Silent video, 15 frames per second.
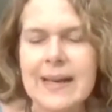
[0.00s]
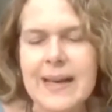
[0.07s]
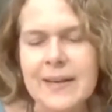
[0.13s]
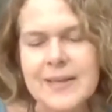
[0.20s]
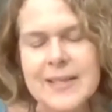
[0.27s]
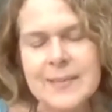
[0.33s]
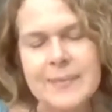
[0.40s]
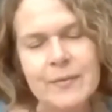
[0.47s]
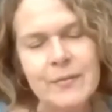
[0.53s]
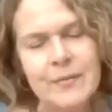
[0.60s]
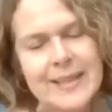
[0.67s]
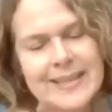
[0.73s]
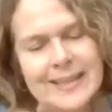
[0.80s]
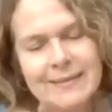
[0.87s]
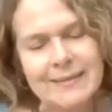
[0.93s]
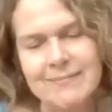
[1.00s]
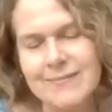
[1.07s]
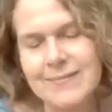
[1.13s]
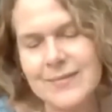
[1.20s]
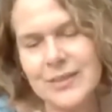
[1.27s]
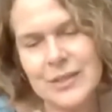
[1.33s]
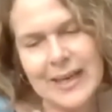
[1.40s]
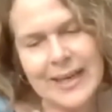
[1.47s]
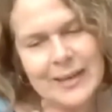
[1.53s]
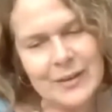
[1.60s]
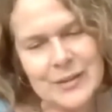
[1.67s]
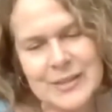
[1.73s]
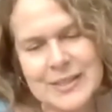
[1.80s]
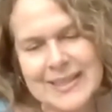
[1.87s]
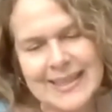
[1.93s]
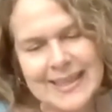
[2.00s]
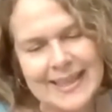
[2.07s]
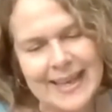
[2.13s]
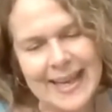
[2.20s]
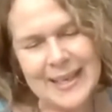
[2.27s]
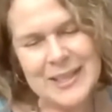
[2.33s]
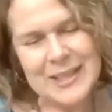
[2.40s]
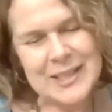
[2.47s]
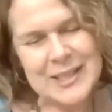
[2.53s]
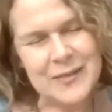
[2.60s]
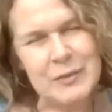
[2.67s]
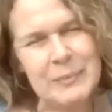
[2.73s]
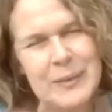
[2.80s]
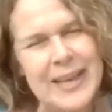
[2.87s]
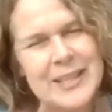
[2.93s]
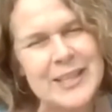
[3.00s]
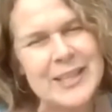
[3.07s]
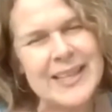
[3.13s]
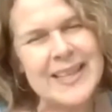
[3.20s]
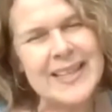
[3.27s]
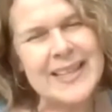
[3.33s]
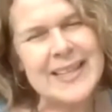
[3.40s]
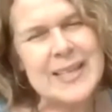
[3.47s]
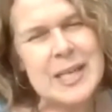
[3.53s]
I've just been reading Jane Austen again, just for pleasure.